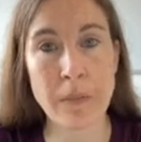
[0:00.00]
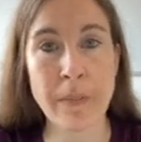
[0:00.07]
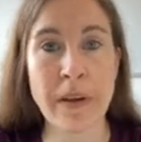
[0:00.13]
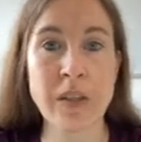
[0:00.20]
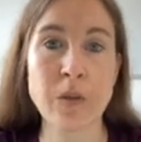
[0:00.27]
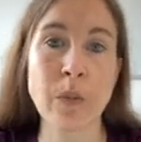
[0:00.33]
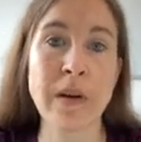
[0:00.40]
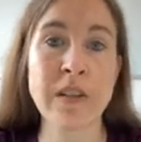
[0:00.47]
the
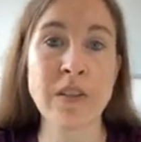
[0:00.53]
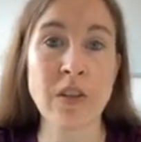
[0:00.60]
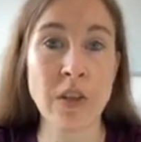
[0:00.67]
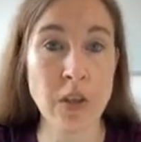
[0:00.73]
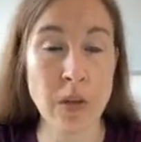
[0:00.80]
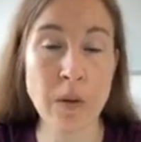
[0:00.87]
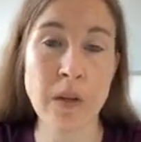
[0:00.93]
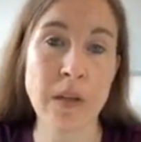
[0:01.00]
best ways that
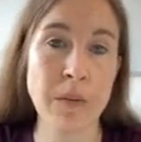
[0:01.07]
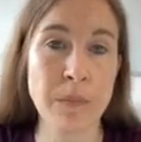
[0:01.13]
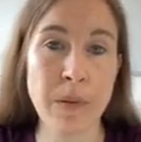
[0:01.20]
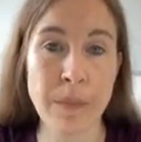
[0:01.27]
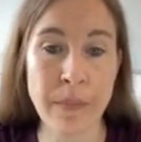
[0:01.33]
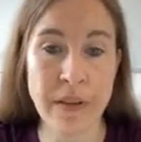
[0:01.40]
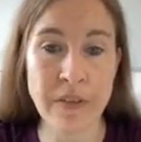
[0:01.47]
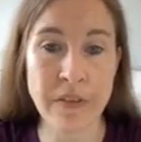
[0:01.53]
you can
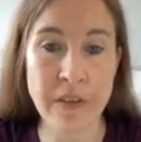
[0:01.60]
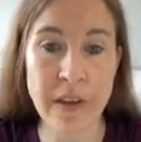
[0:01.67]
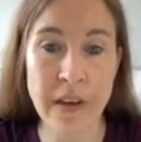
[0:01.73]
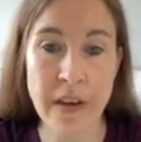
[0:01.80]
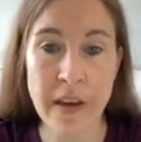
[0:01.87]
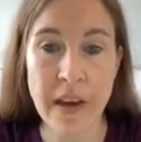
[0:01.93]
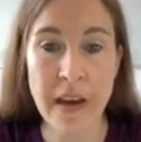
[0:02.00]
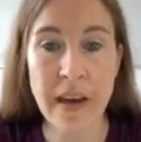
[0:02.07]
implement
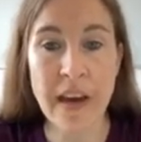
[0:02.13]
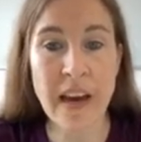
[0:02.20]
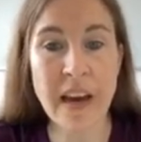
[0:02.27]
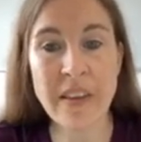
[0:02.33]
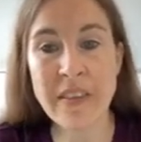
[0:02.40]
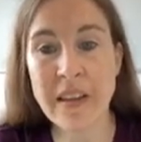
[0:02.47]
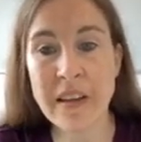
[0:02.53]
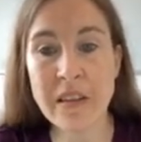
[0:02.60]
it,
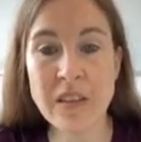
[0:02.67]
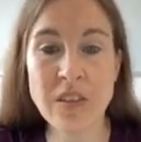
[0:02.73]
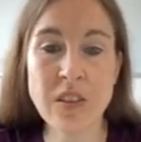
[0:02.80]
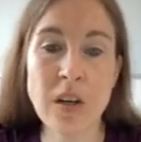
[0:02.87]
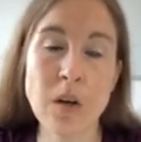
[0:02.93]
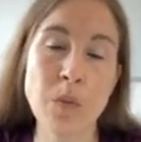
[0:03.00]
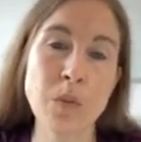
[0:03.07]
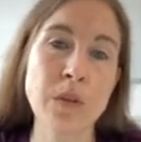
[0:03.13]
and then
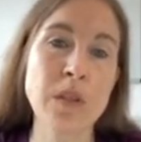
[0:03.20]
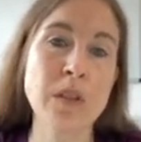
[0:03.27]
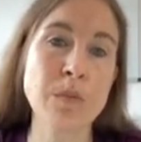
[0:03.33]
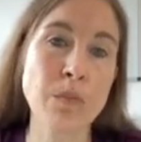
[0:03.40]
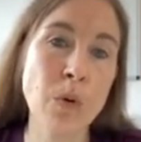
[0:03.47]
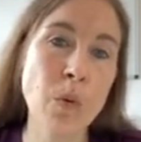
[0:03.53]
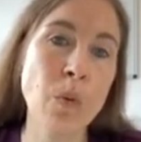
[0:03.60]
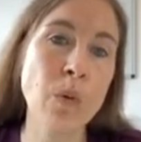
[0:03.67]
start with
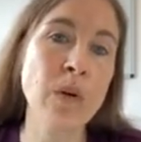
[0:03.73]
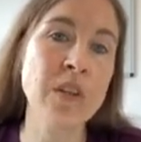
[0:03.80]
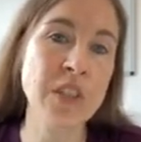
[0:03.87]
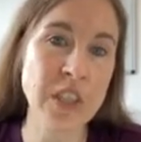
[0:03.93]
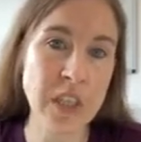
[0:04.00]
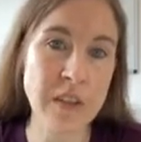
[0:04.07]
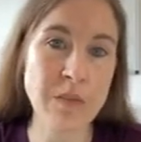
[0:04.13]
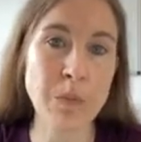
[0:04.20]
small
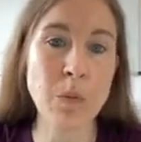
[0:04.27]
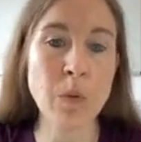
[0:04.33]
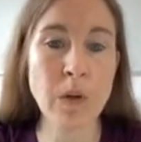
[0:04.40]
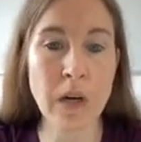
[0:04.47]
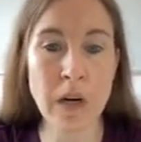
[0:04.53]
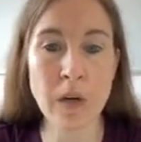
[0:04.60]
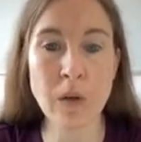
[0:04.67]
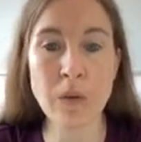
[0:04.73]
achievable
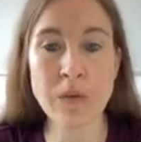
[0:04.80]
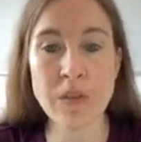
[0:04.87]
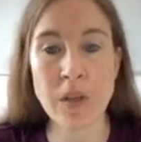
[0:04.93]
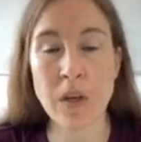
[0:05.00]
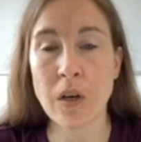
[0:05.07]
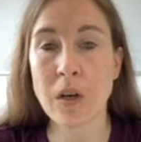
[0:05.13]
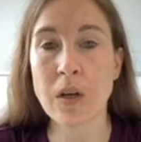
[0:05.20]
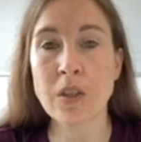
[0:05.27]
goals,
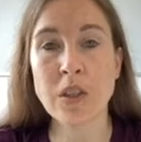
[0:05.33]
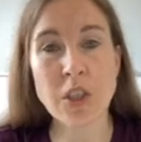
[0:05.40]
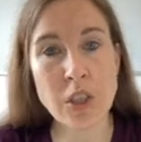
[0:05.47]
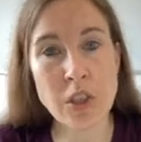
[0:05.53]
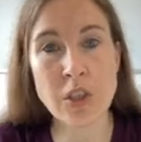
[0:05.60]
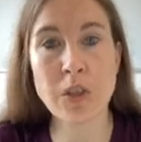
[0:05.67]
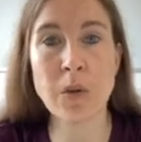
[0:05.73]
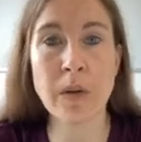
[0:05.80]

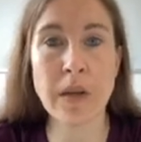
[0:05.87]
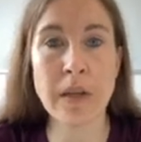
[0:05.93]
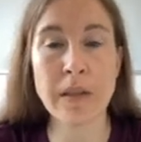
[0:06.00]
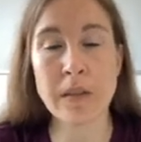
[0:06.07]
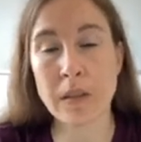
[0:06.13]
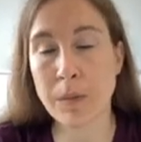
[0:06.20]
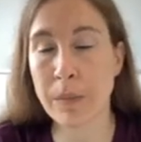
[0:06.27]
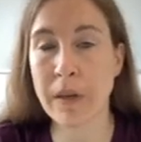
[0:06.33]
just doing
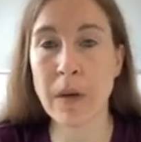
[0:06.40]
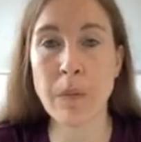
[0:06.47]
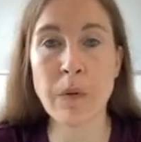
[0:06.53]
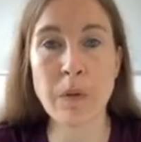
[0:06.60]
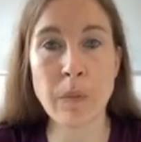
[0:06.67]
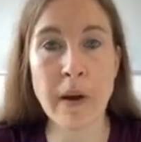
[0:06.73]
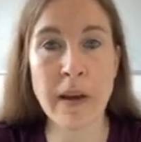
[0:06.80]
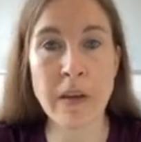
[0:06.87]
it to begin
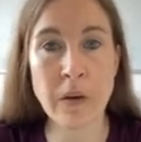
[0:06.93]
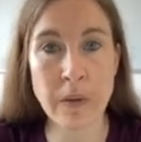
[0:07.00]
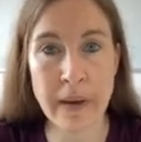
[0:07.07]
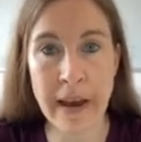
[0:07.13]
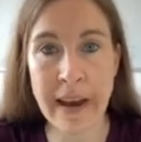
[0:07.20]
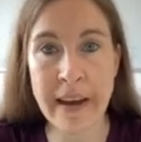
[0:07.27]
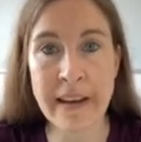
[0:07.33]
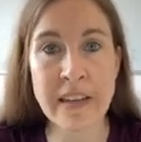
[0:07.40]
with where you
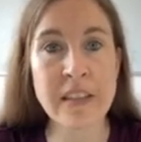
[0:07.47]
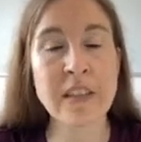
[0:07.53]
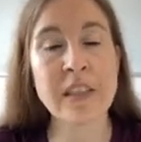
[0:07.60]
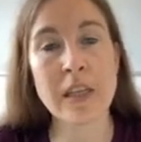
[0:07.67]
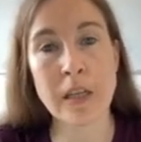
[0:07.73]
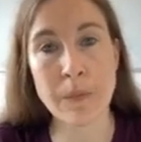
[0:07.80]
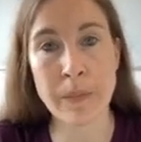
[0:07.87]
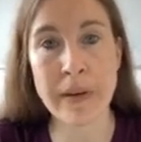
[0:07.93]
can
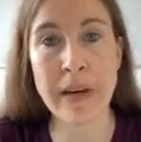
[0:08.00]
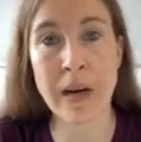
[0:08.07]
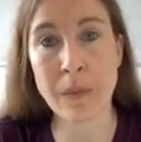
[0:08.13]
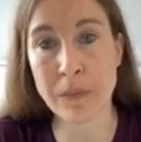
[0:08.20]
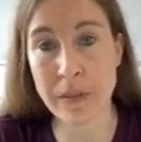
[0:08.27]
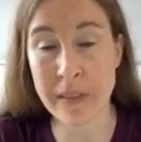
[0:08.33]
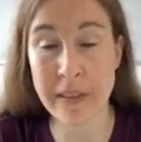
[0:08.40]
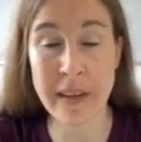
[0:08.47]
until it
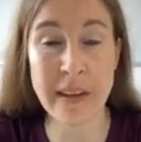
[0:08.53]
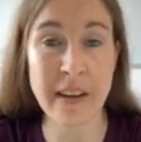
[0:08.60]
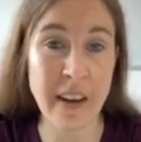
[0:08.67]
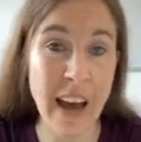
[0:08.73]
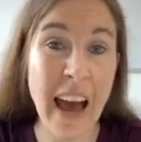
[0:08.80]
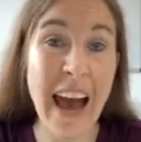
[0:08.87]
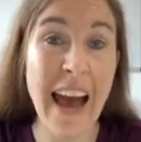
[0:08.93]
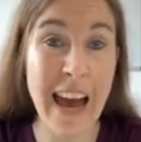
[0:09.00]
becomes, again,
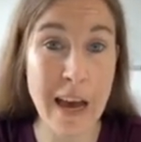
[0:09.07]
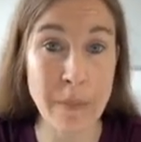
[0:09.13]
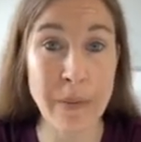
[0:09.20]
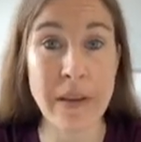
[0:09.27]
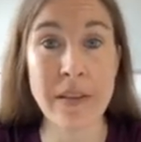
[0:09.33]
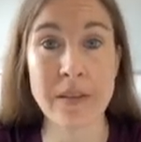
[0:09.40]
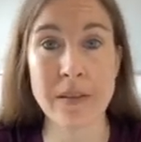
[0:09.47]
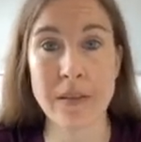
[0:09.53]
a
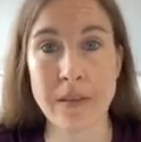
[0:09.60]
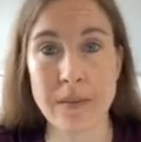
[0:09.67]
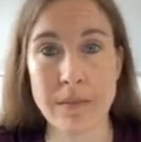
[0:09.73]
habit.